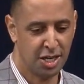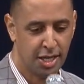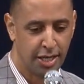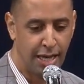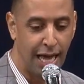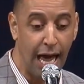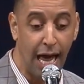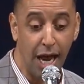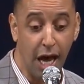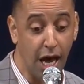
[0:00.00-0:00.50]

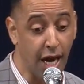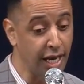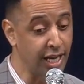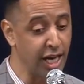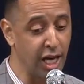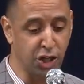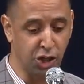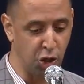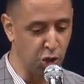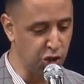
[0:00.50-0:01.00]
That ought to
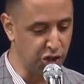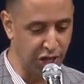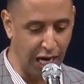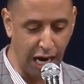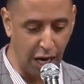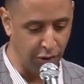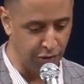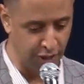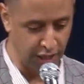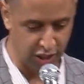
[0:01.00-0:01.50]
get you
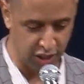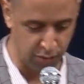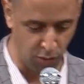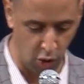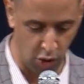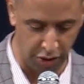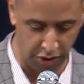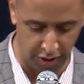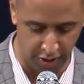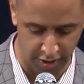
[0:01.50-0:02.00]
shouting this
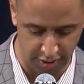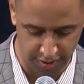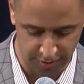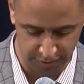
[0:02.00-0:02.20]
morning.